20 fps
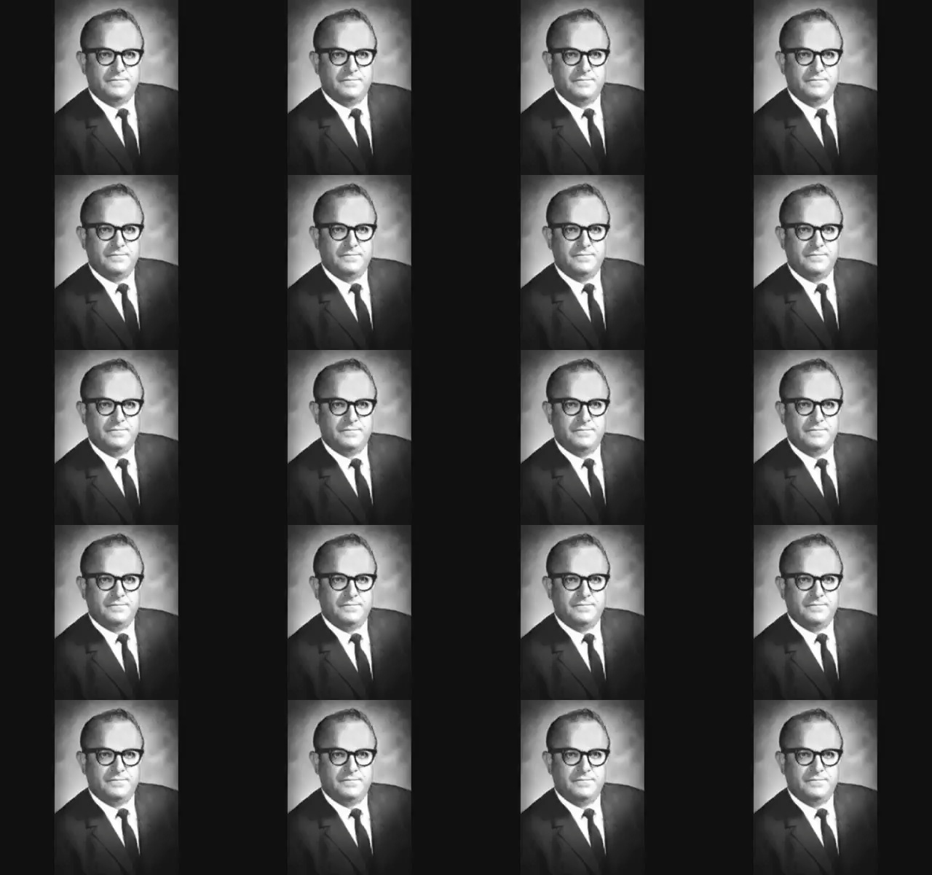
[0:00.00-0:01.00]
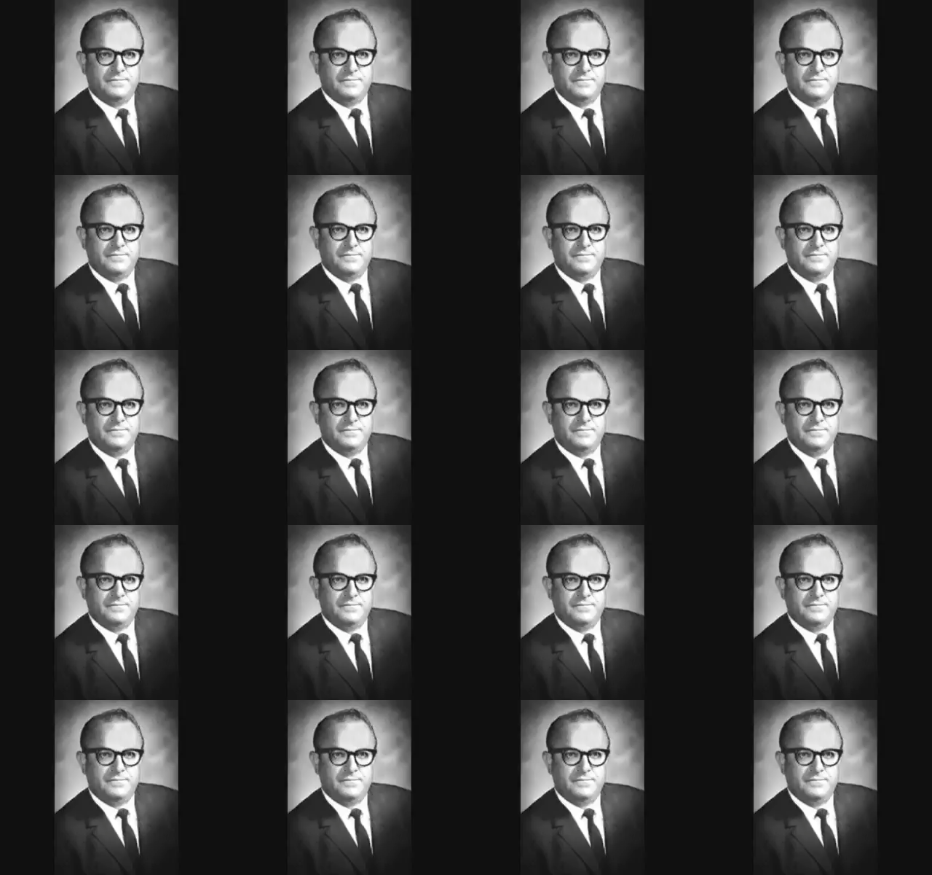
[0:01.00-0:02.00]

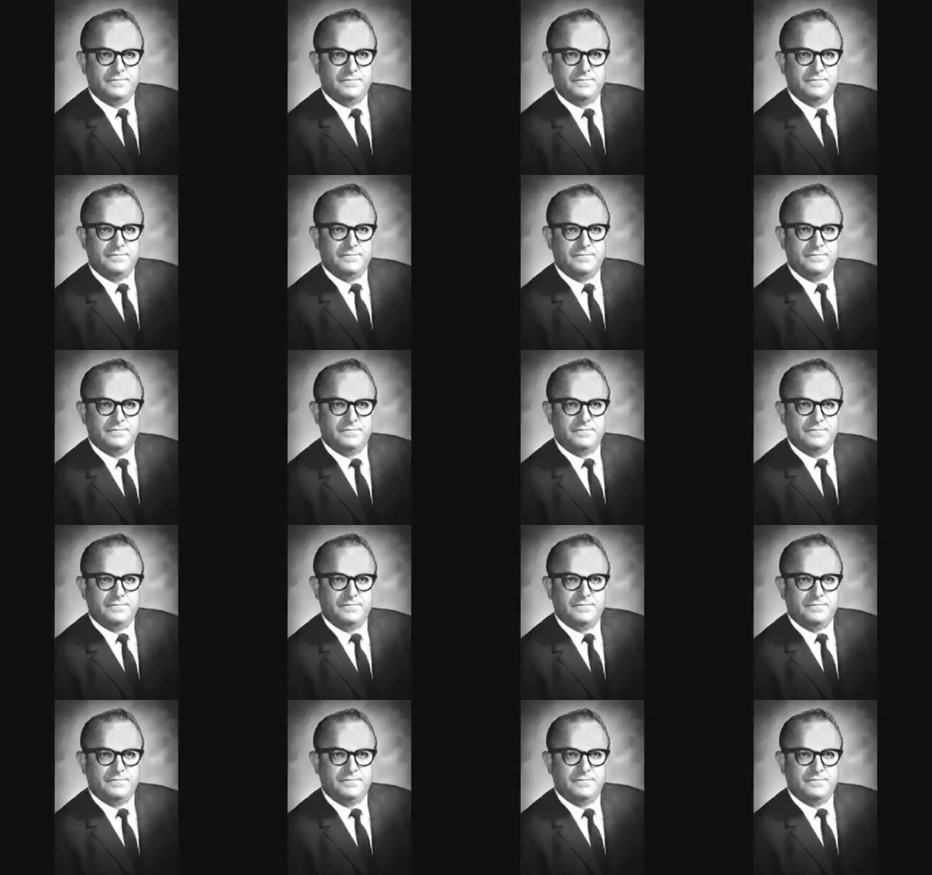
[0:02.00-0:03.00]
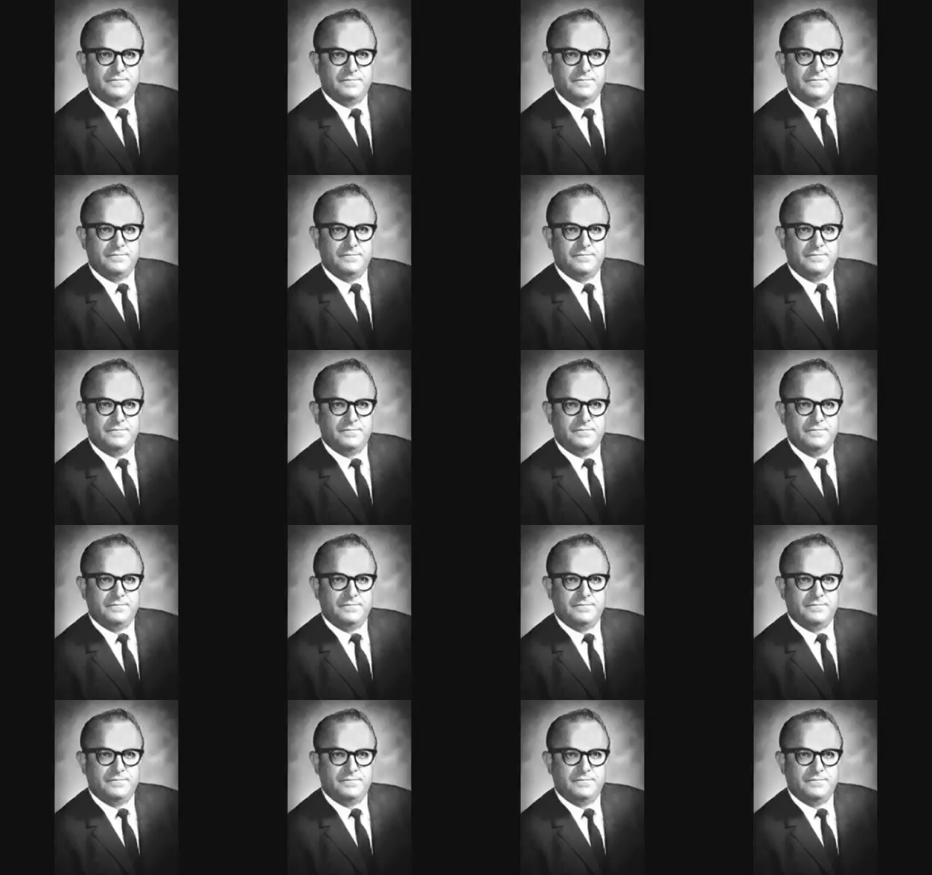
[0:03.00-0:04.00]

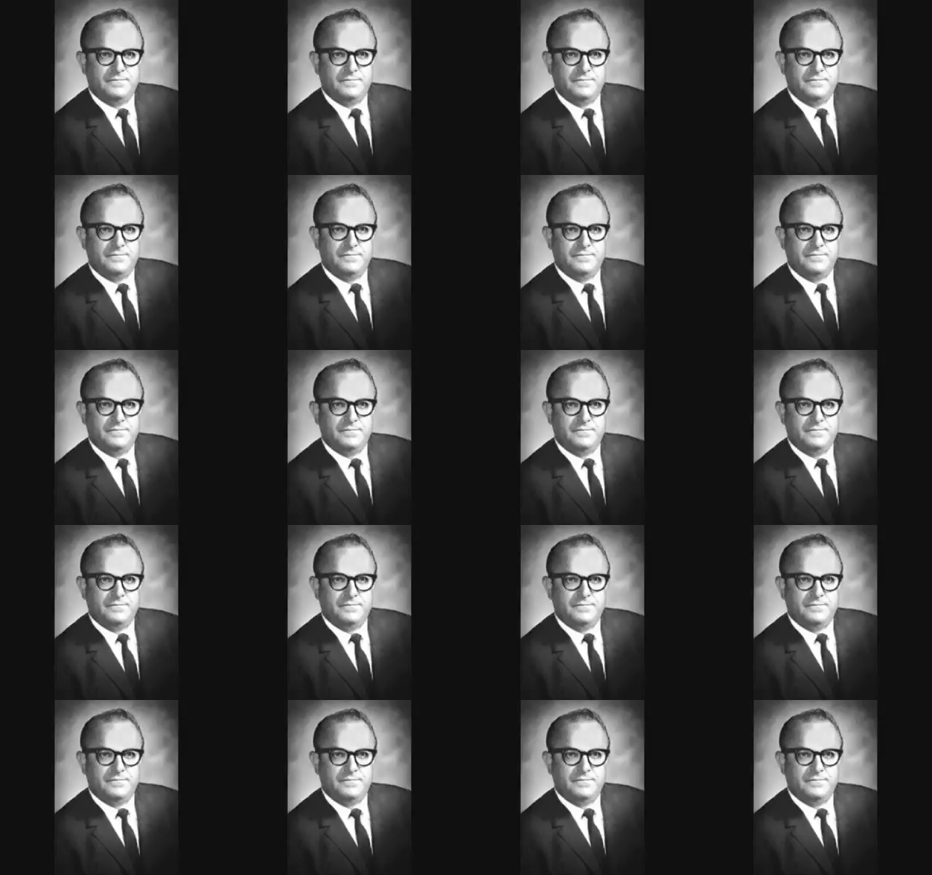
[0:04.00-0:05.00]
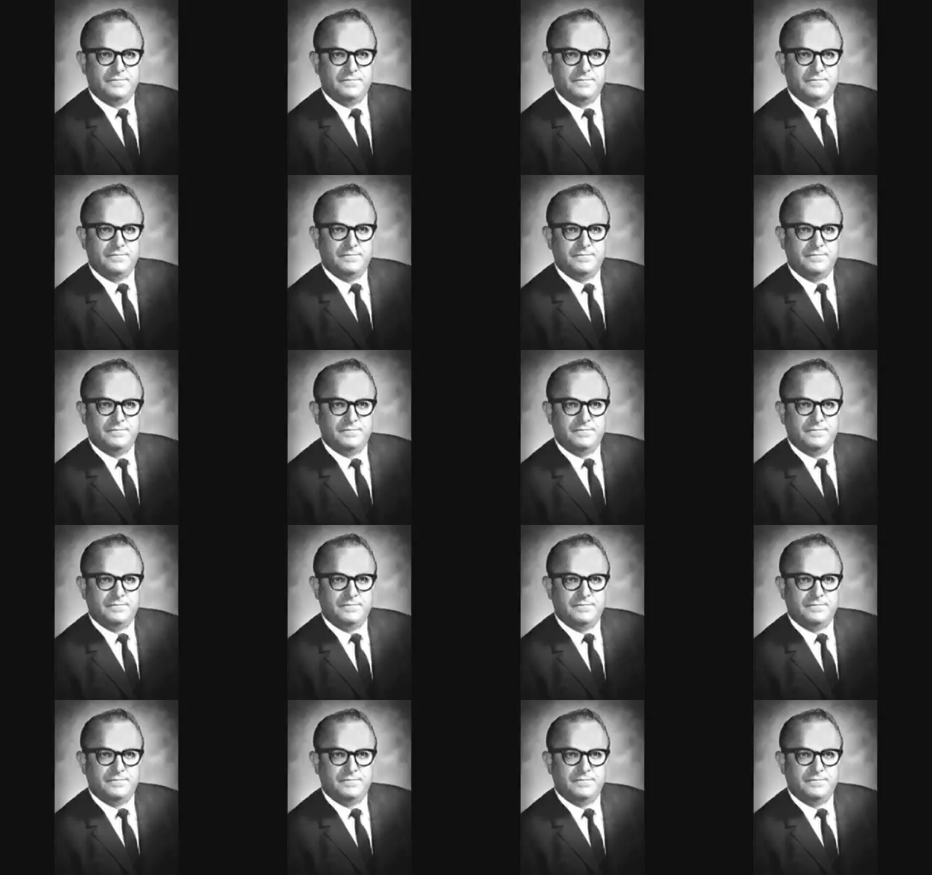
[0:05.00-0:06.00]

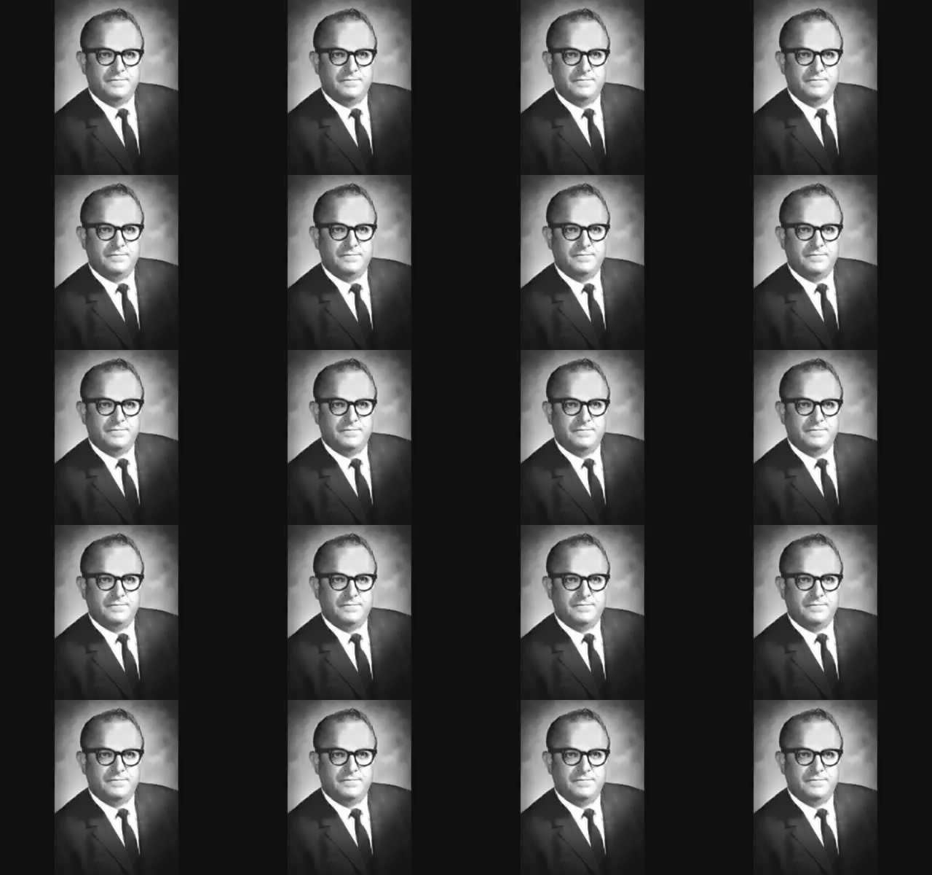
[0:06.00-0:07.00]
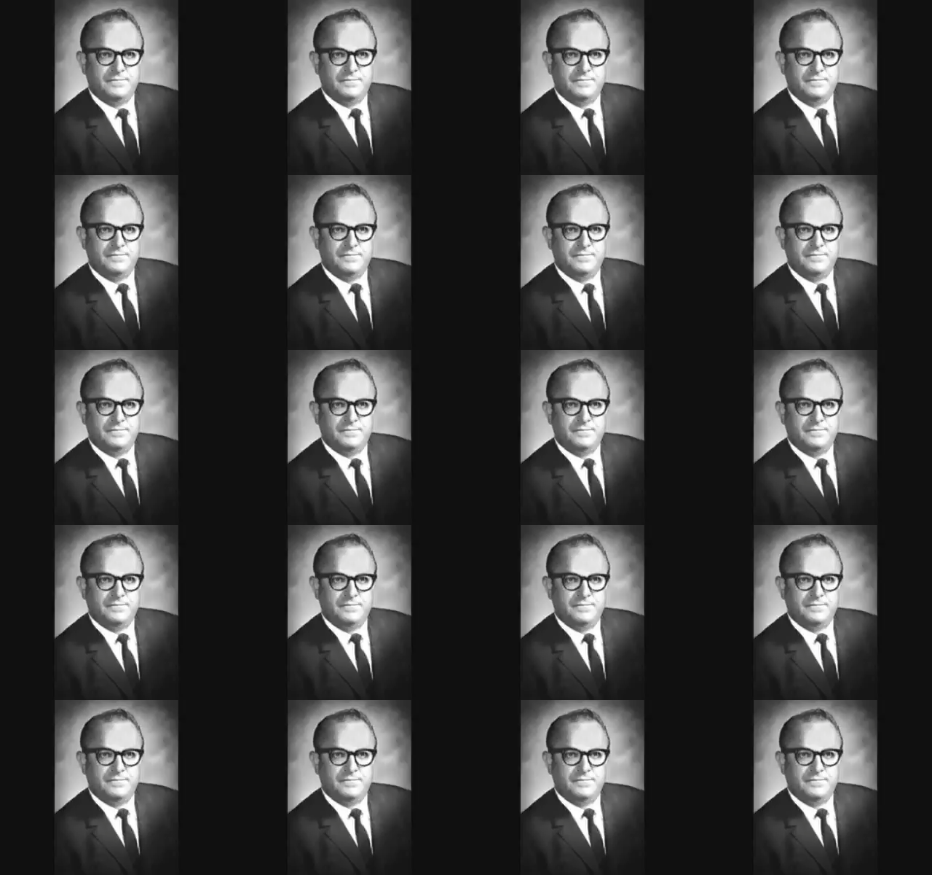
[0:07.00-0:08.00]
(no lip movement)